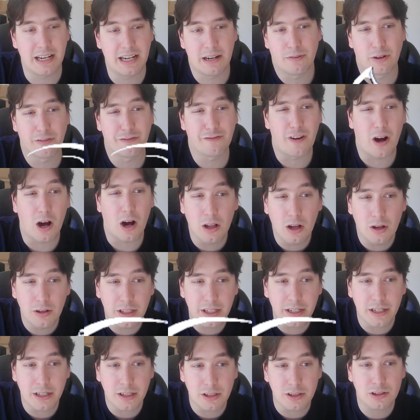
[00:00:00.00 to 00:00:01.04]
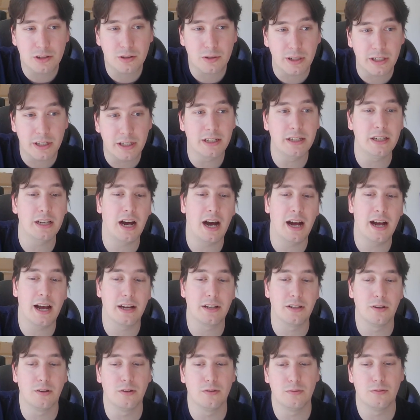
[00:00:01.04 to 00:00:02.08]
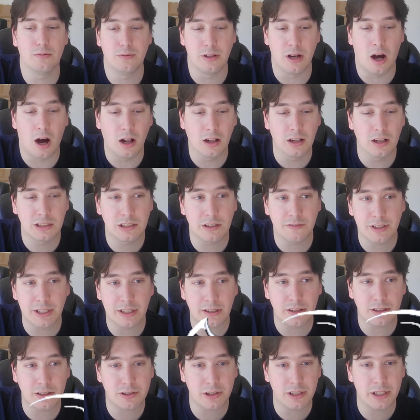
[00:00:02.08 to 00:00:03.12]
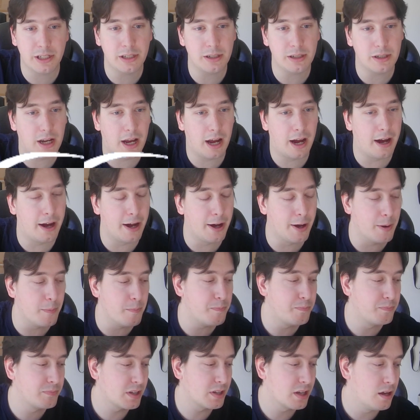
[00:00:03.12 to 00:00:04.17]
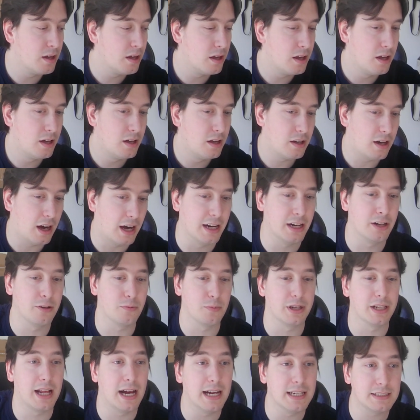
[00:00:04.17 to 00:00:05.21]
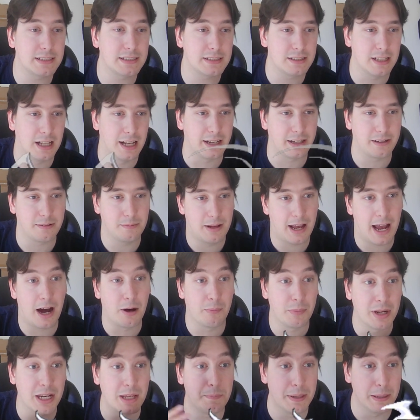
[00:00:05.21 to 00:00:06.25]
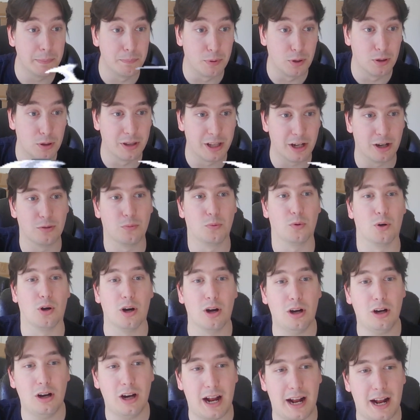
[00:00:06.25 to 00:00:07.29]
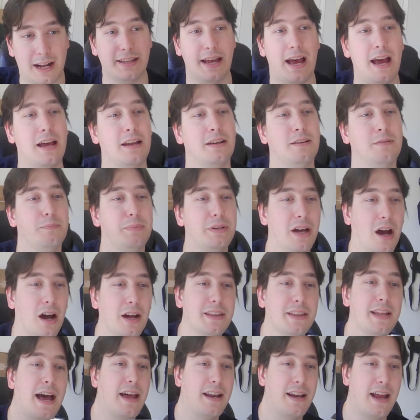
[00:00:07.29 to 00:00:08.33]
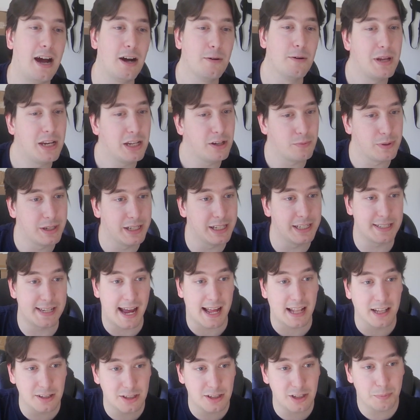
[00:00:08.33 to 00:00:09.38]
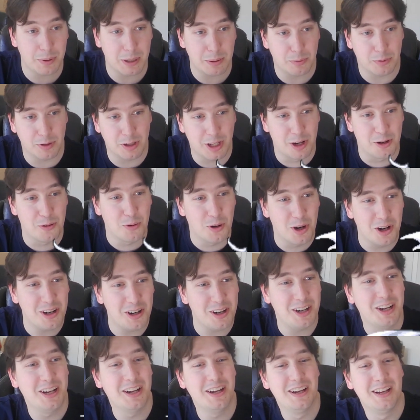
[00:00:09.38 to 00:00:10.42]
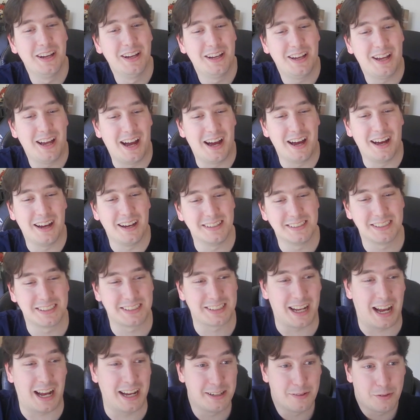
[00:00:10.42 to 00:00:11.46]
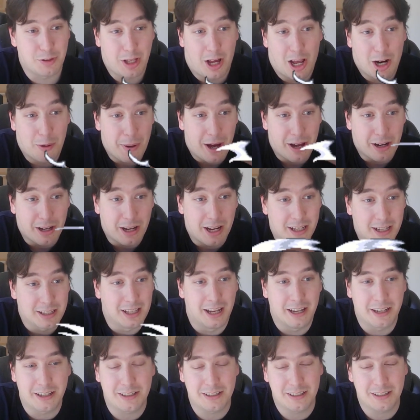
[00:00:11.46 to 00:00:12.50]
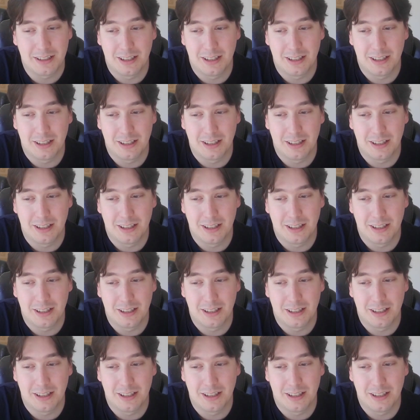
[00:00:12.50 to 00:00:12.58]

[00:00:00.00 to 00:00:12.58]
followed the industry. I had no knowledge of the industry. I didn't realize like how many people there were, and then beyond that, how many really talented people there were. I'd never thought about it, and like